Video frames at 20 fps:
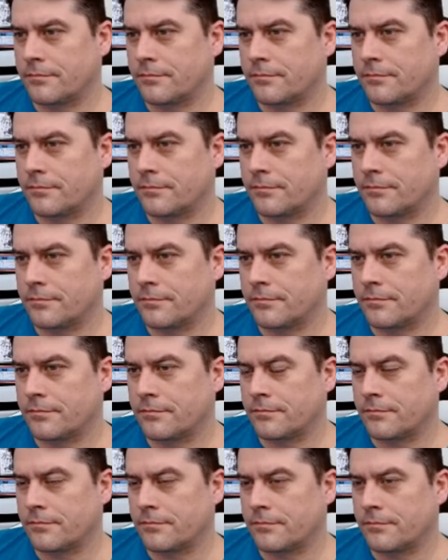
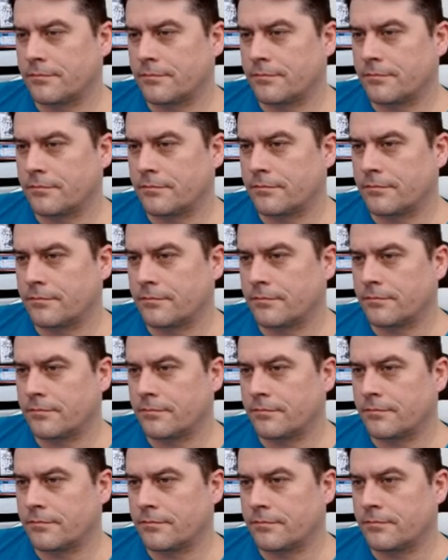
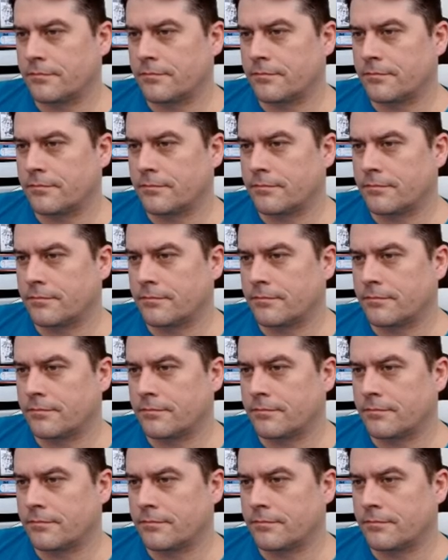This person isn't speaking.